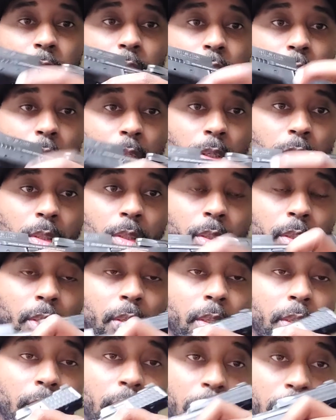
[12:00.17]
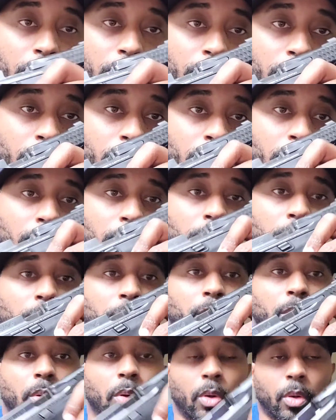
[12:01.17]
trigger, get it.
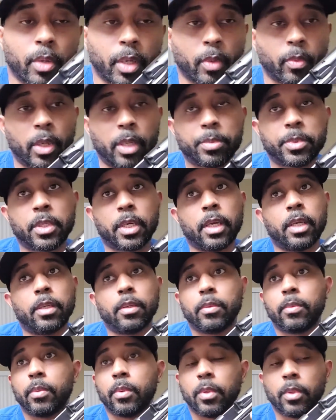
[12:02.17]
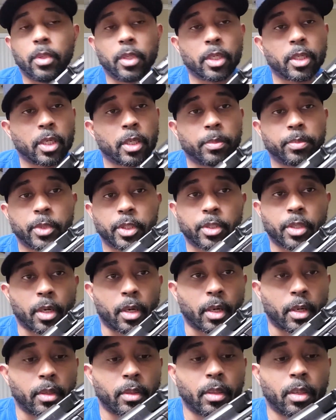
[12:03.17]
Go on their website, look up the chart,